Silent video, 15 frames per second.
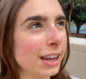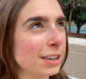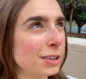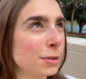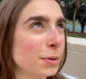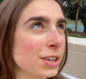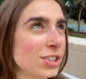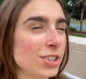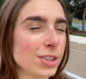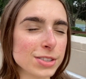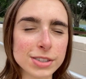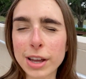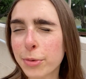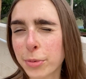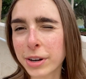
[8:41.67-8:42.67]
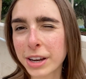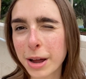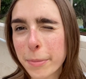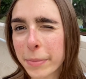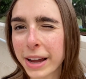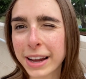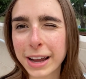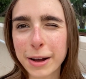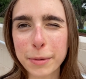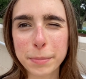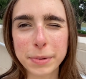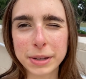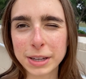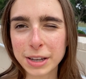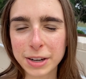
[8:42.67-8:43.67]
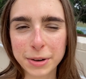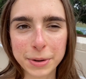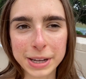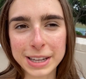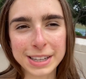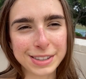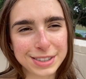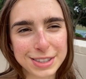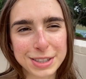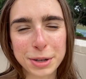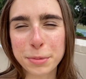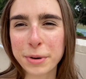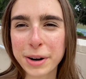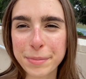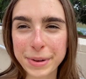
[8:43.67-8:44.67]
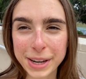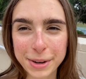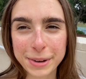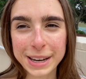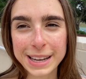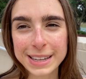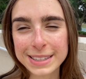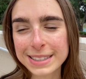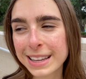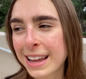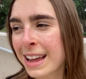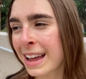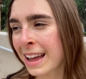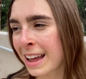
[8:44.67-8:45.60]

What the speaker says: I do wish the sun would come back out, but you know what, it's still warm anyways.